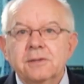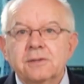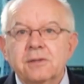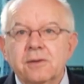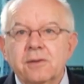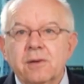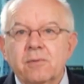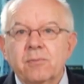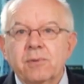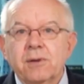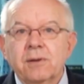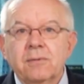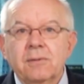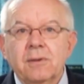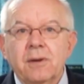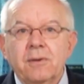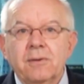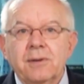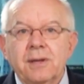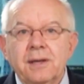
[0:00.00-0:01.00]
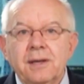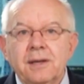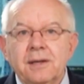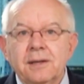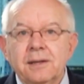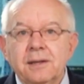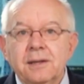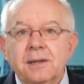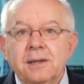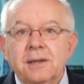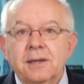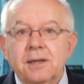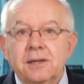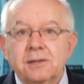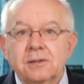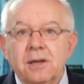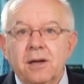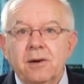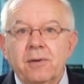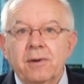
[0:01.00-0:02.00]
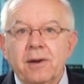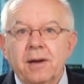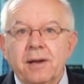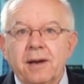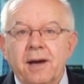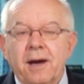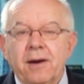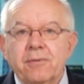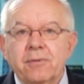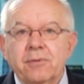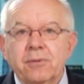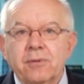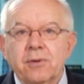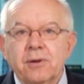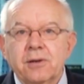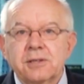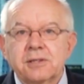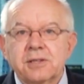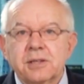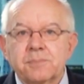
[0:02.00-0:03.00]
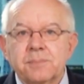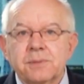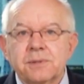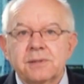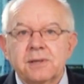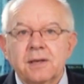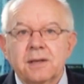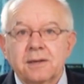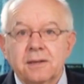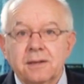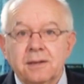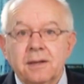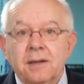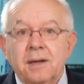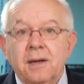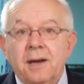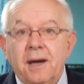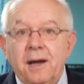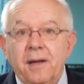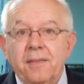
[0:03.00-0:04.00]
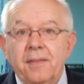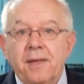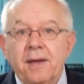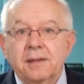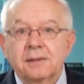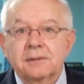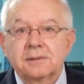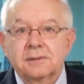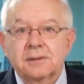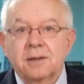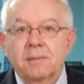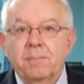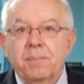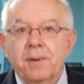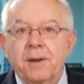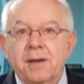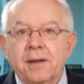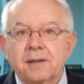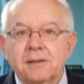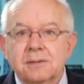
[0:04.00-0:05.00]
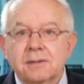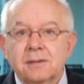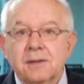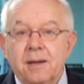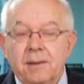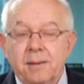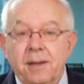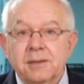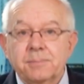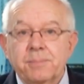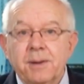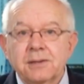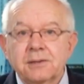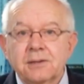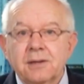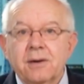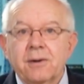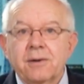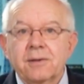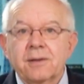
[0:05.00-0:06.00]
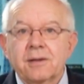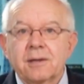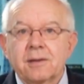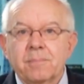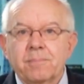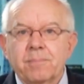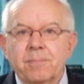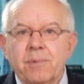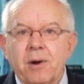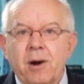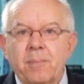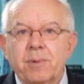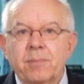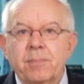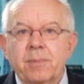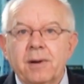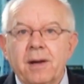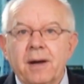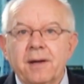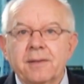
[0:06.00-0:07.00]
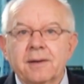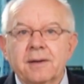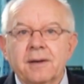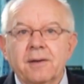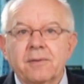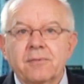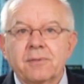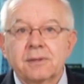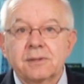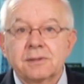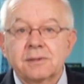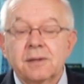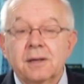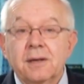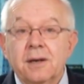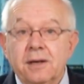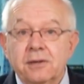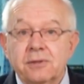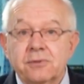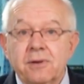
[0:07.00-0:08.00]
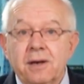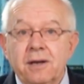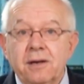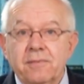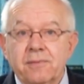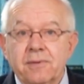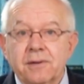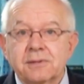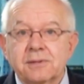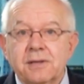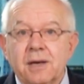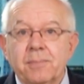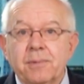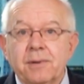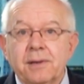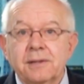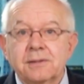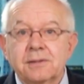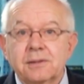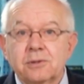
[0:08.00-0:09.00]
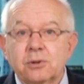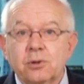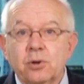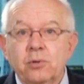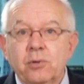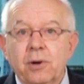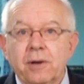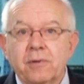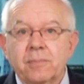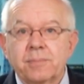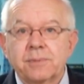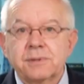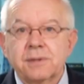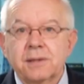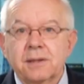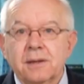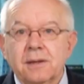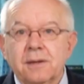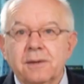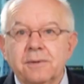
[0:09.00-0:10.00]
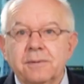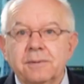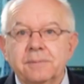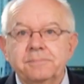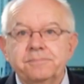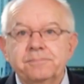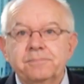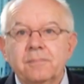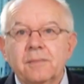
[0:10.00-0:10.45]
So the real load here is lower at 136%, and that's much lower than comparable other countries. Australia, for example, has a 200% load.